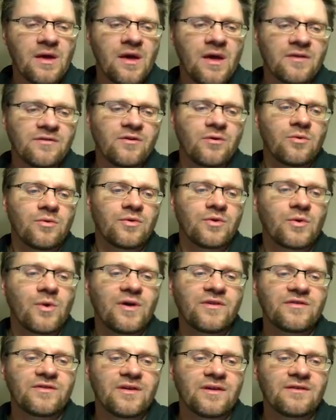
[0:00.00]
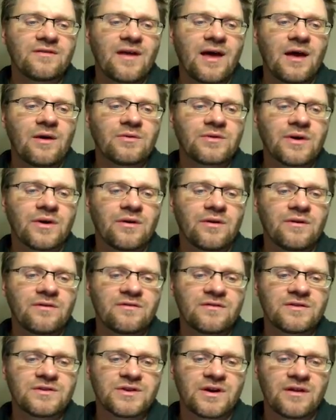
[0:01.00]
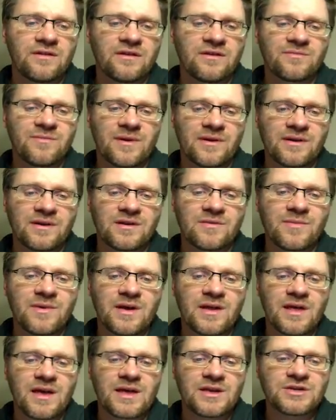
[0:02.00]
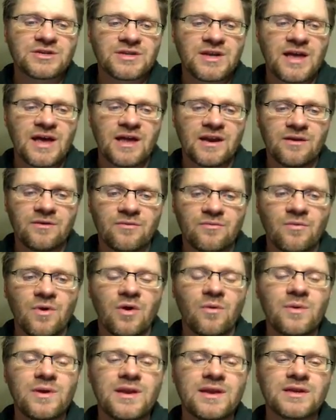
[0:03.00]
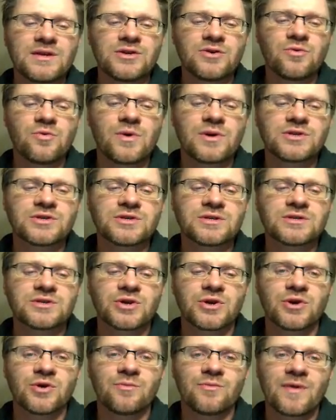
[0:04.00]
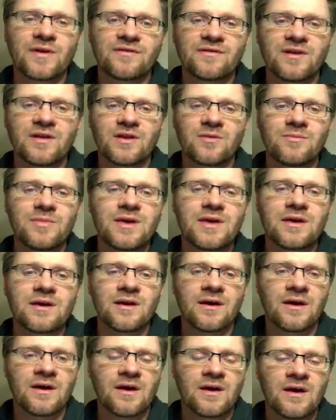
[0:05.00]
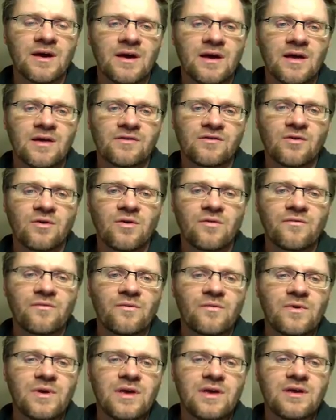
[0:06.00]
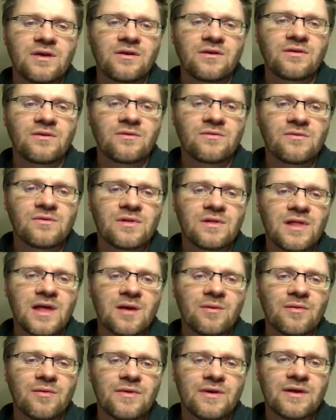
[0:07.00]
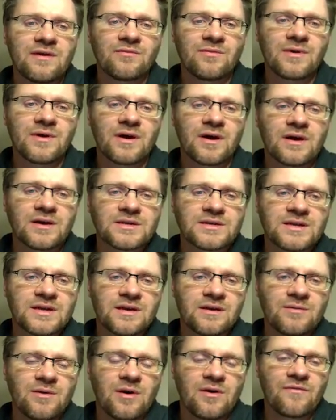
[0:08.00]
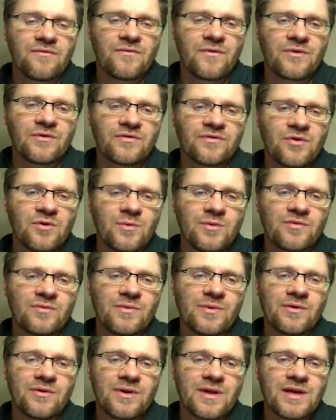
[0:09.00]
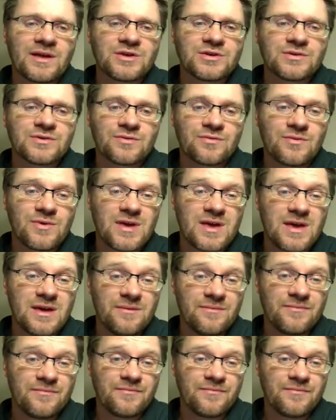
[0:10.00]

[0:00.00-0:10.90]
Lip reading: So the question is, how tall is a child expected to be at age 10? Well, we need to know which term that's going to be. So if we label these, we got our first term is when they're in age 3,